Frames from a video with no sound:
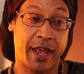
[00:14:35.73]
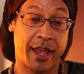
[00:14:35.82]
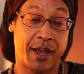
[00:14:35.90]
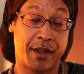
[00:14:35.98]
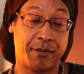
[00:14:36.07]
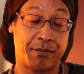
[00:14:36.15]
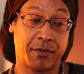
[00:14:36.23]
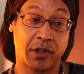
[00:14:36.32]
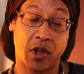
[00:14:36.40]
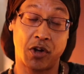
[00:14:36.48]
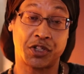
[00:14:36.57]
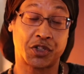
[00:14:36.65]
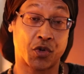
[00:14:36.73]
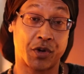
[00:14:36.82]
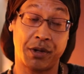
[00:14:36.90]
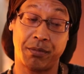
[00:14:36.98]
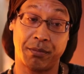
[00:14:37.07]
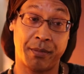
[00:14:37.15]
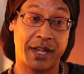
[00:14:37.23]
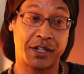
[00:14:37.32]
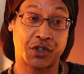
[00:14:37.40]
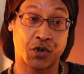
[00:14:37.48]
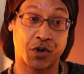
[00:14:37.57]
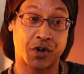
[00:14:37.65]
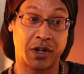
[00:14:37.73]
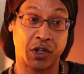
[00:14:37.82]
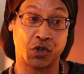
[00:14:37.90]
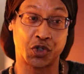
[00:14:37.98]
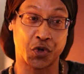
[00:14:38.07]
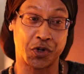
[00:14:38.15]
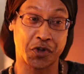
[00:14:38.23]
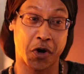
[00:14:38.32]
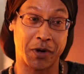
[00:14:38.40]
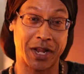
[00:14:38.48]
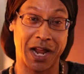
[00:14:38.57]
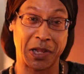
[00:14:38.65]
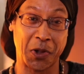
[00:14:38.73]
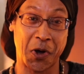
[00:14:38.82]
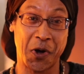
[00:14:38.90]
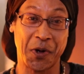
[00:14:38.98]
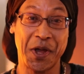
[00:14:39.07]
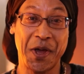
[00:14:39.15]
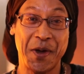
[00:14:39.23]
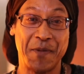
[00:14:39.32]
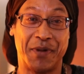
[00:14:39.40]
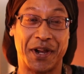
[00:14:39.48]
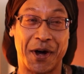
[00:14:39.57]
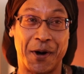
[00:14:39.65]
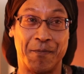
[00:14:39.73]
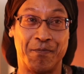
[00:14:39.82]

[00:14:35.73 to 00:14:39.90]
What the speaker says: And long story made shorter, a little shorter, it's already kind of long, but